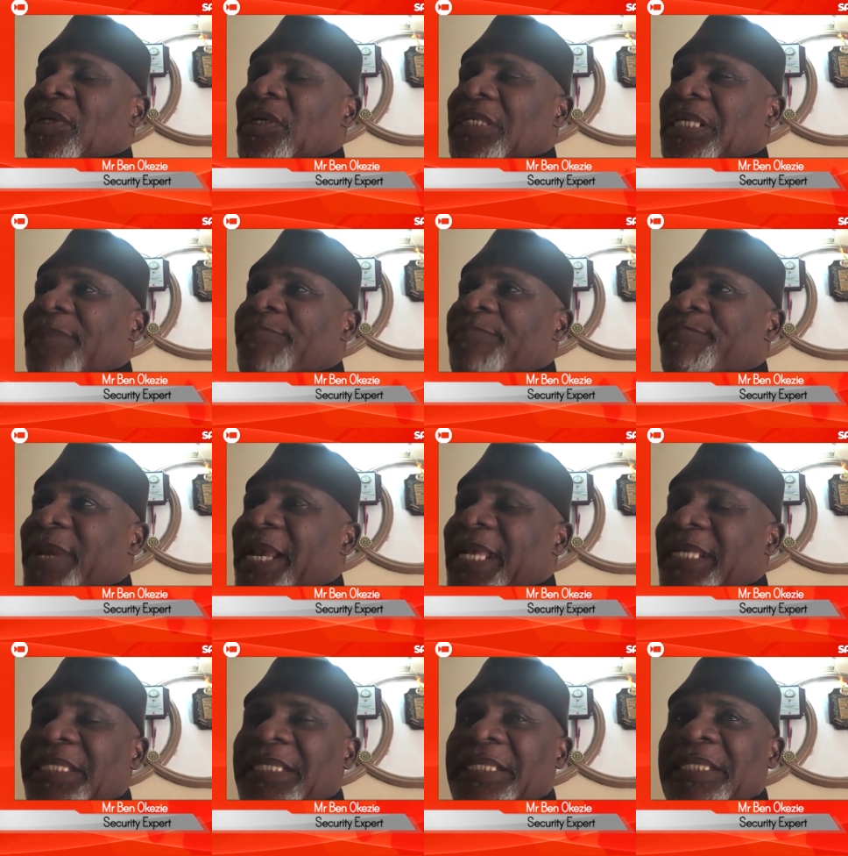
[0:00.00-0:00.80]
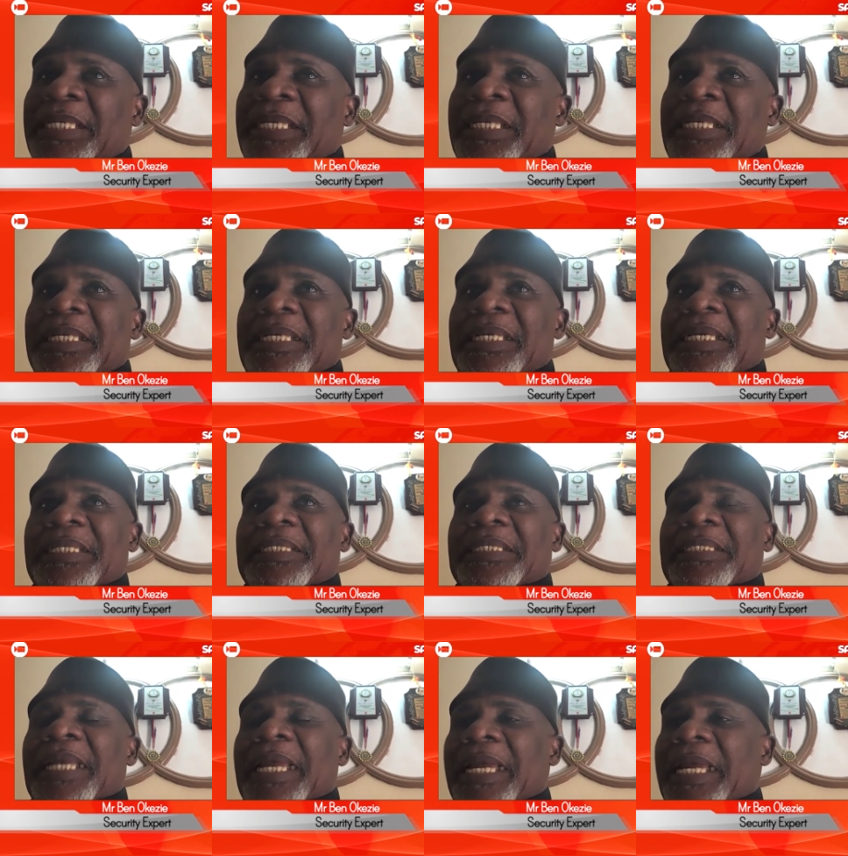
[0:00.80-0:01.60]
not the best
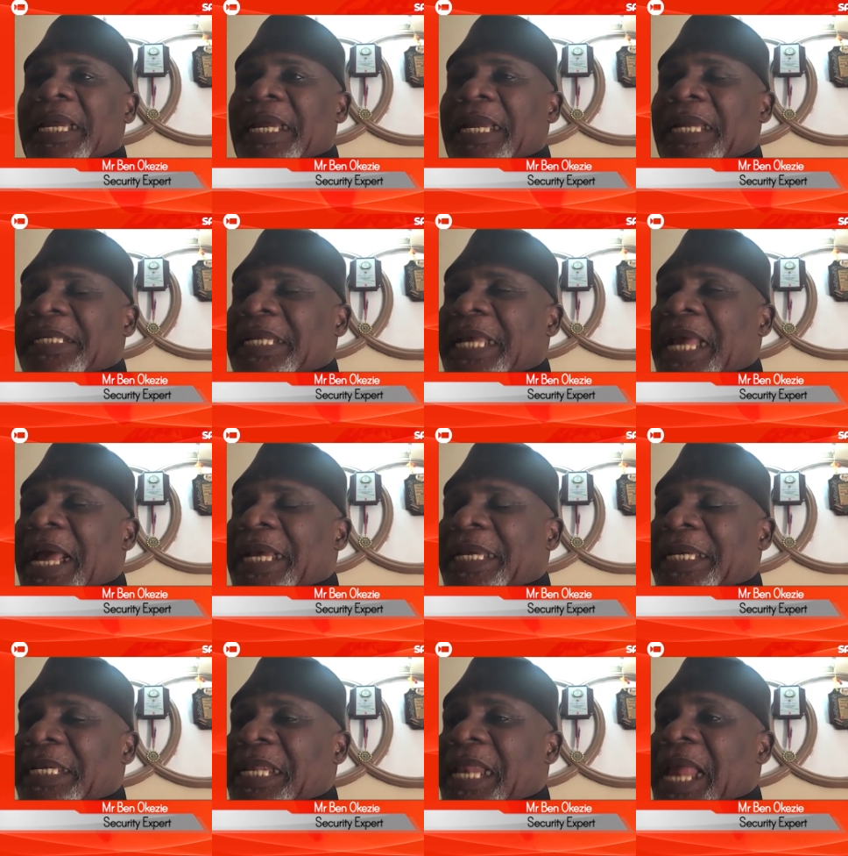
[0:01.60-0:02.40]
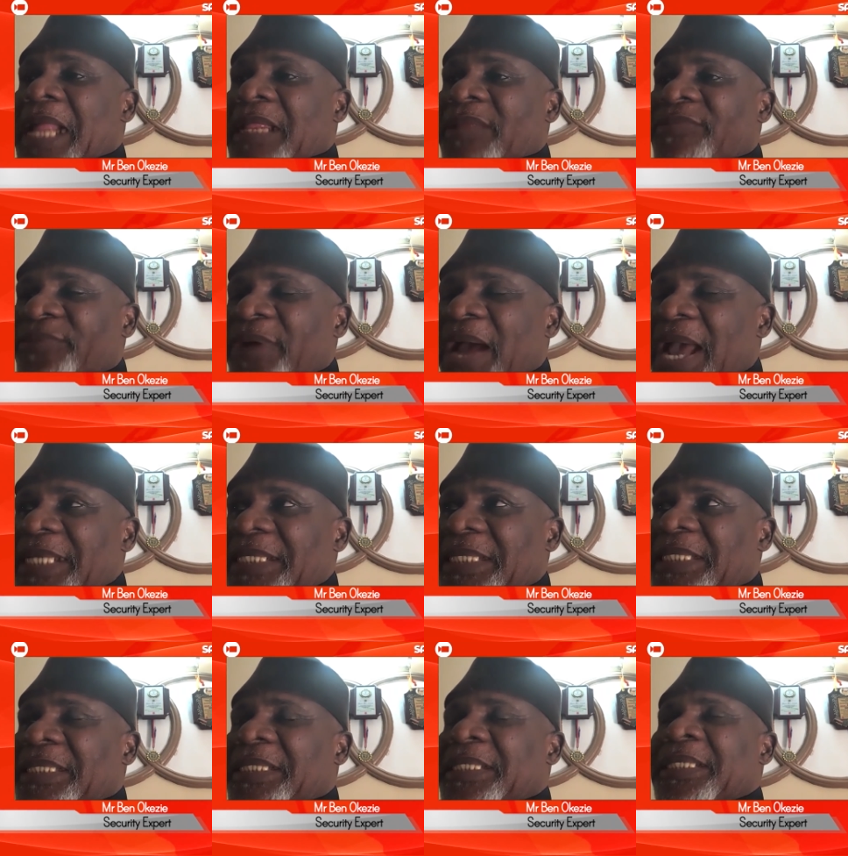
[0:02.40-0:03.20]
is uh, they are
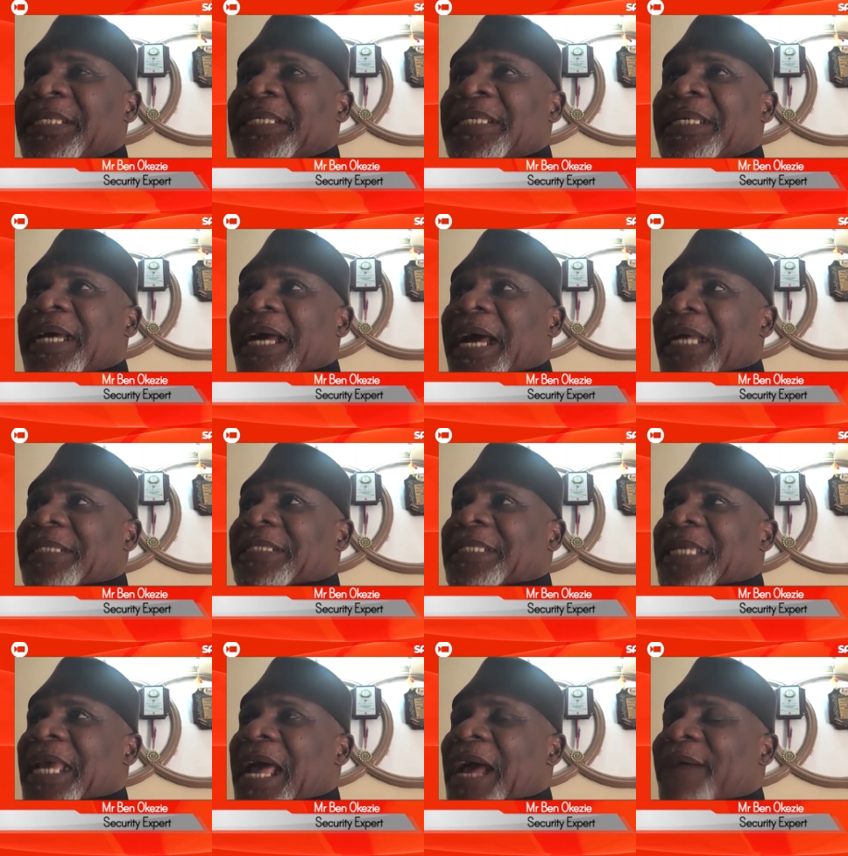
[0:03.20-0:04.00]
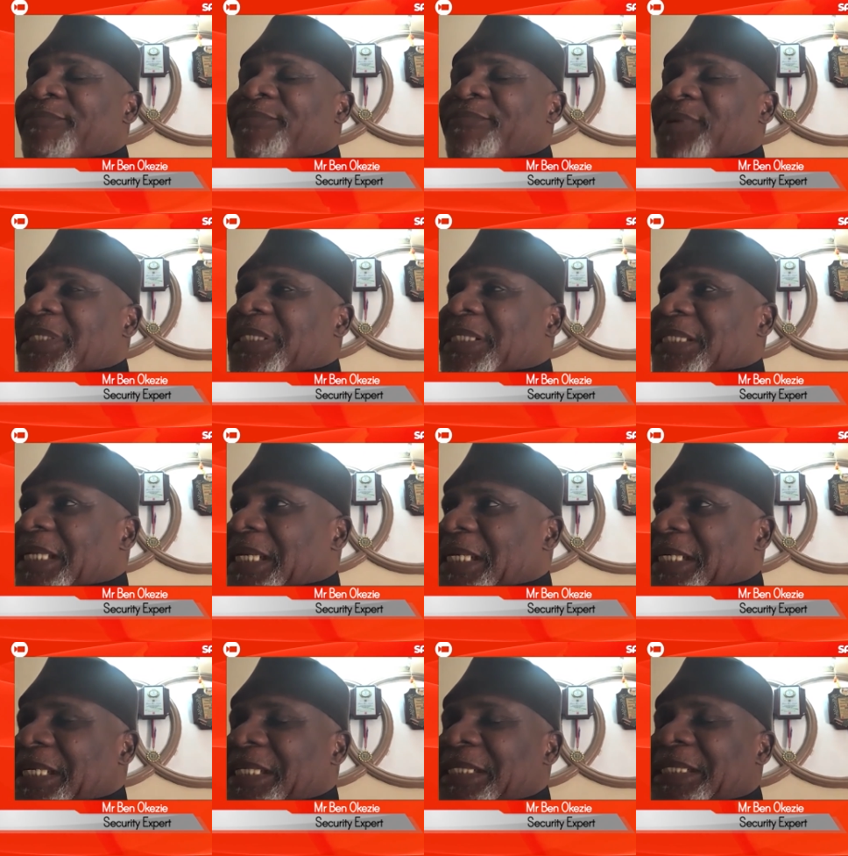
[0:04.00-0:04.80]
ill-advised, and they have been
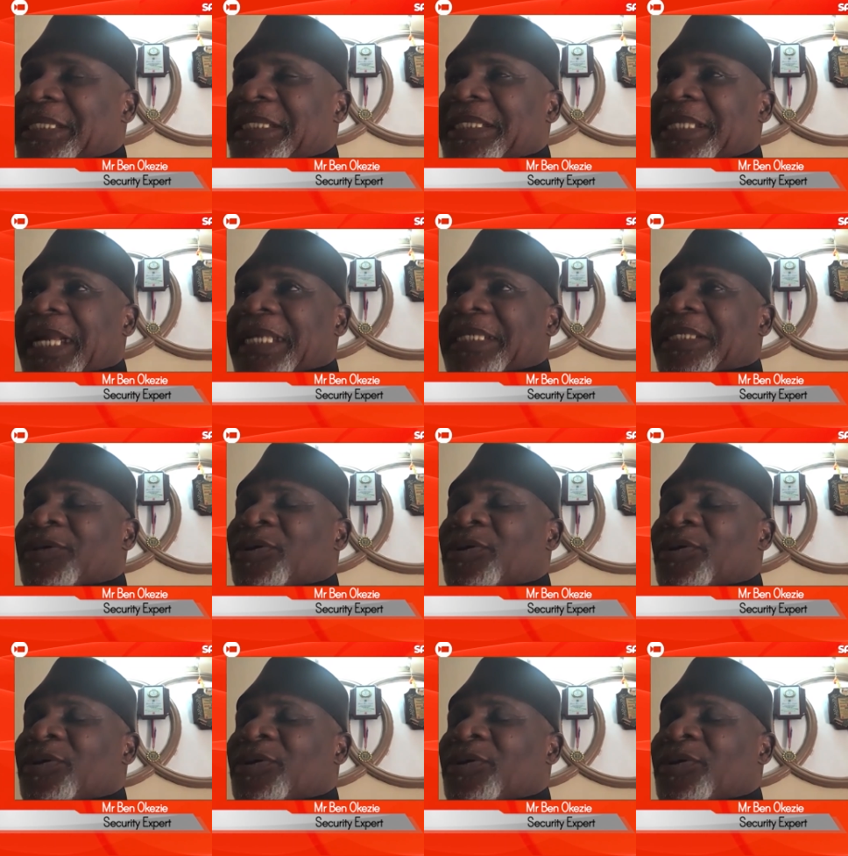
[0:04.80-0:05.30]
seeing it that the